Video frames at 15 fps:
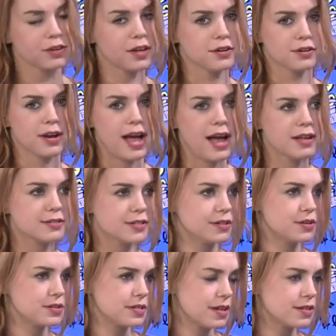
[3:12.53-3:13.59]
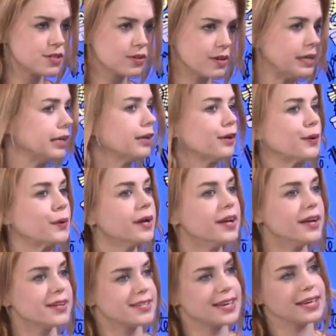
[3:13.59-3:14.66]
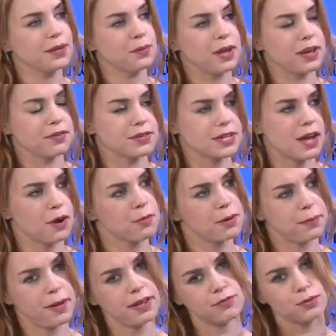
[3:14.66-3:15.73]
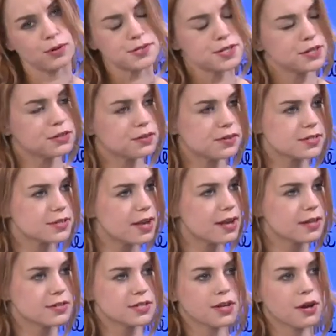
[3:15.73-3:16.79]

on your ass, you know, censoring you, taking away your retirement pay and forcing you to resign. So